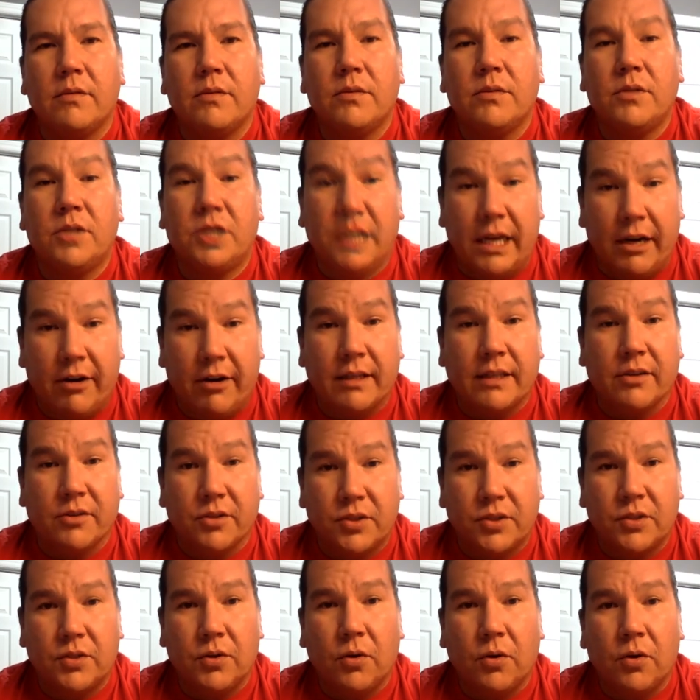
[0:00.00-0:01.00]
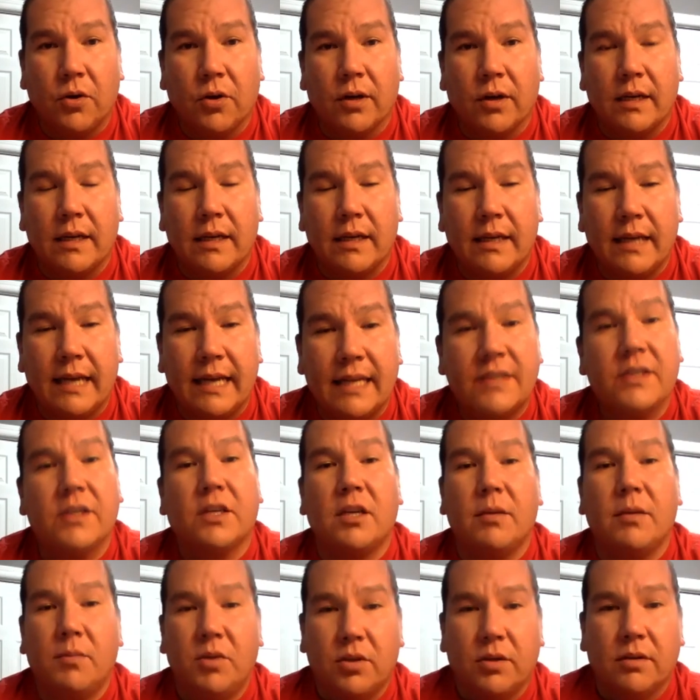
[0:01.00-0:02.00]
sharing their story, it's a
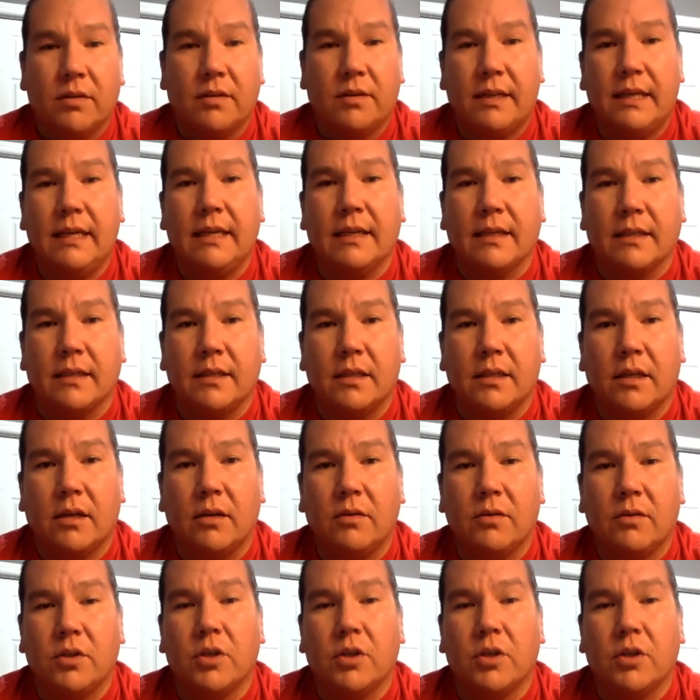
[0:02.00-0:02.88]
communal thing. You know,